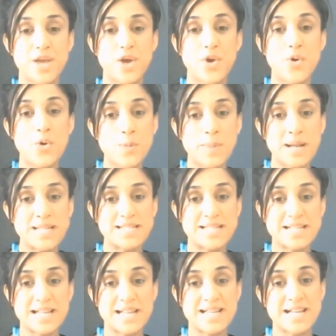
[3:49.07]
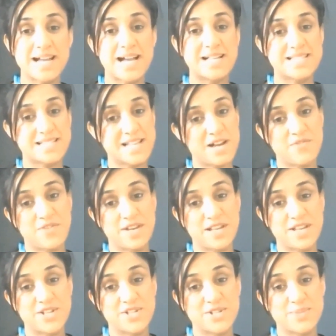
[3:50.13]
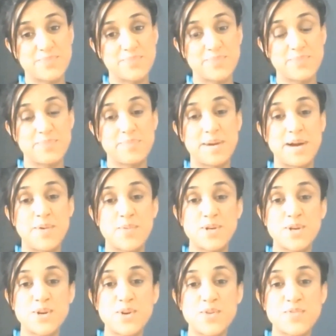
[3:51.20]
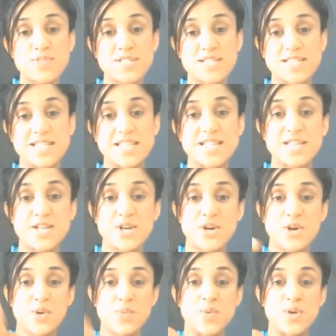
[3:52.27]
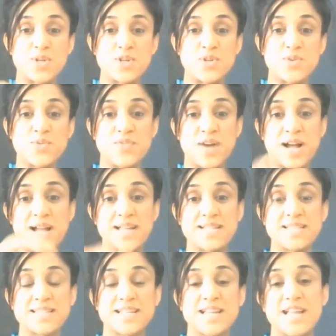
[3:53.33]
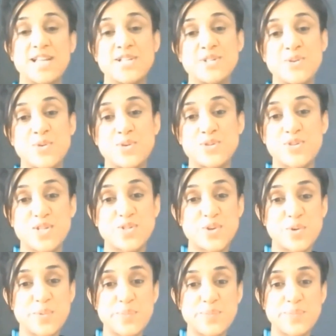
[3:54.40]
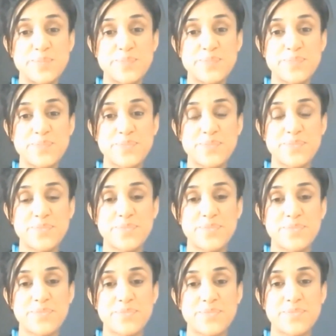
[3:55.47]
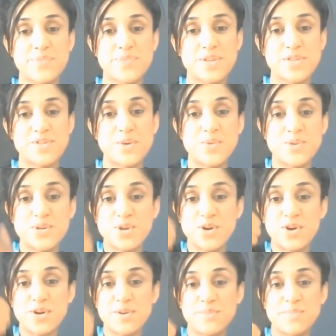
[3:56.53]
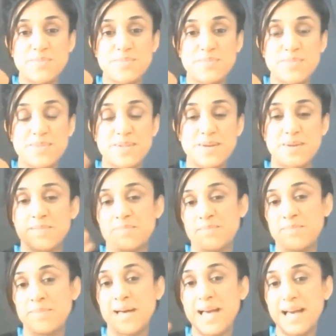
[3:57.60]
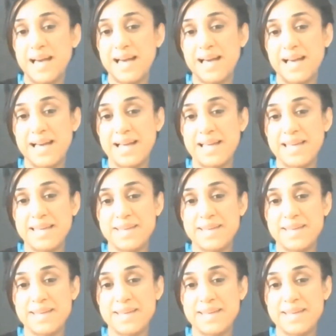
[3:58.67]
All my digging has now finished, but I would love to see what you find in your treasure hunt. So good luck and bye!